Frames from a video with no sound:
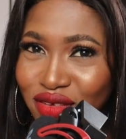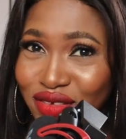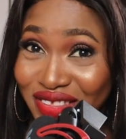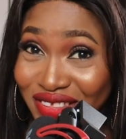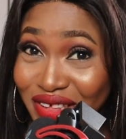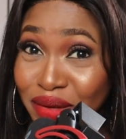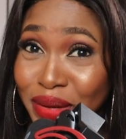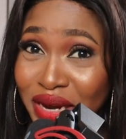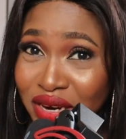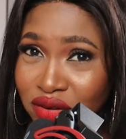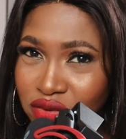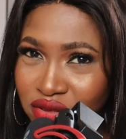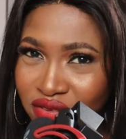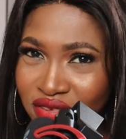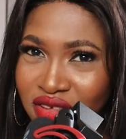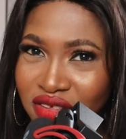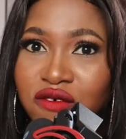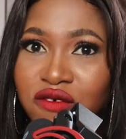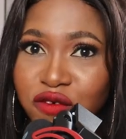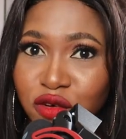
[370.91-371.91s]
You see my
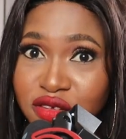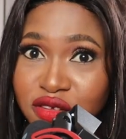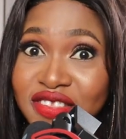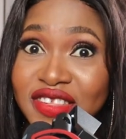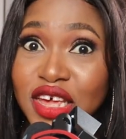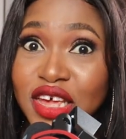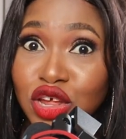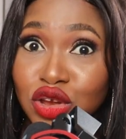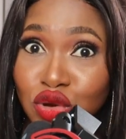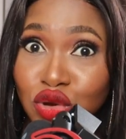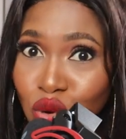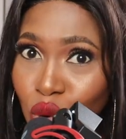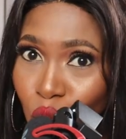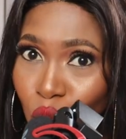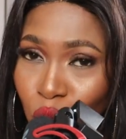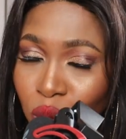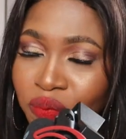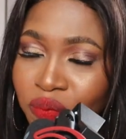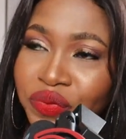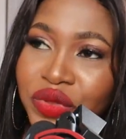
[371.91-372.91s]
reason for saying
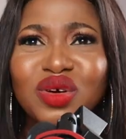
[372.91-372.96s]
no.